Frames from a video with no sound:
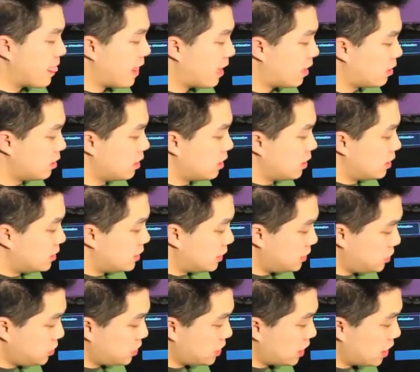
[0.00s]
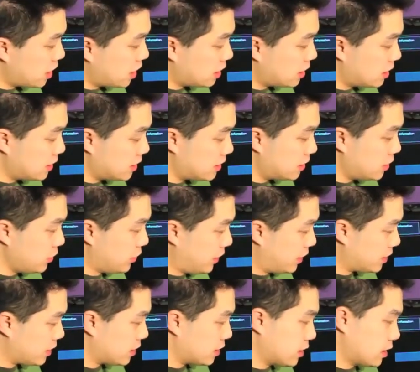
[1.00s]
Now, this unit,
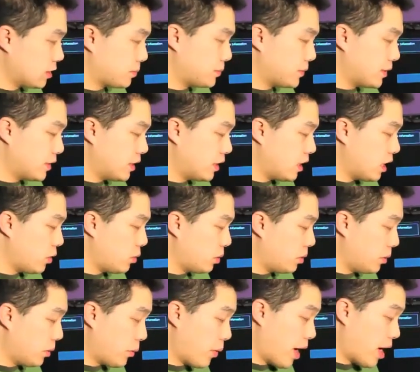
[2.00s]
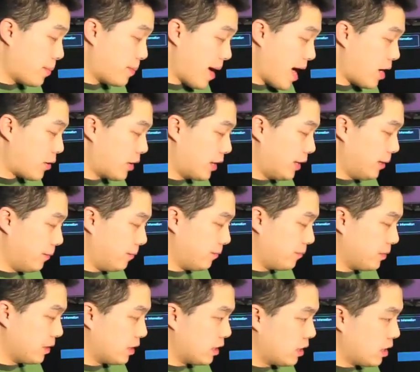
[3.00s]
since it's a splitter, it will require power.
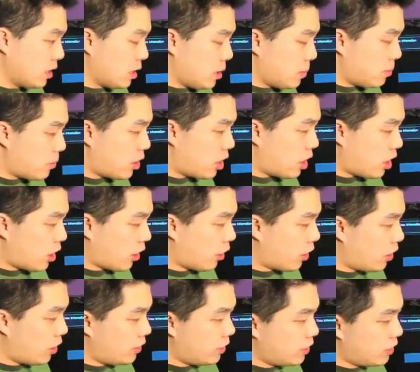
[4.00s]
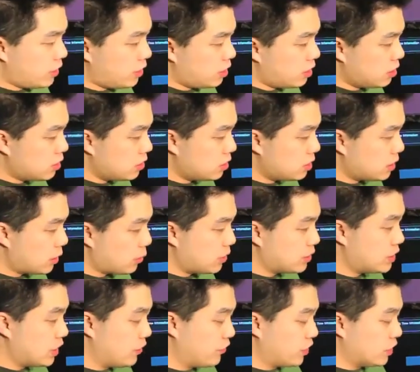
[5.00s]
Well, the
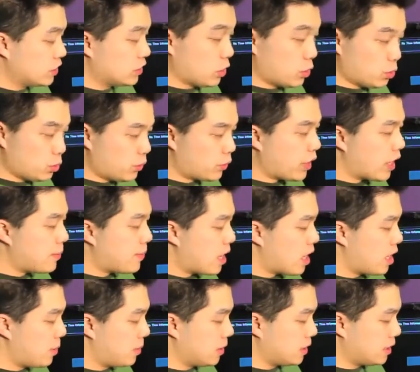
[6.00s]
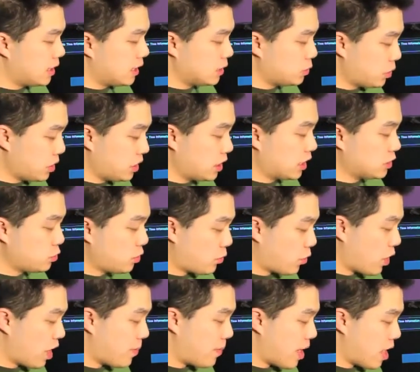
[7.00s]
receivers don't require power, but this one does
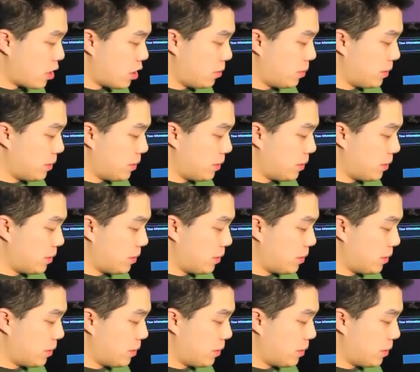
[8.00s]
require power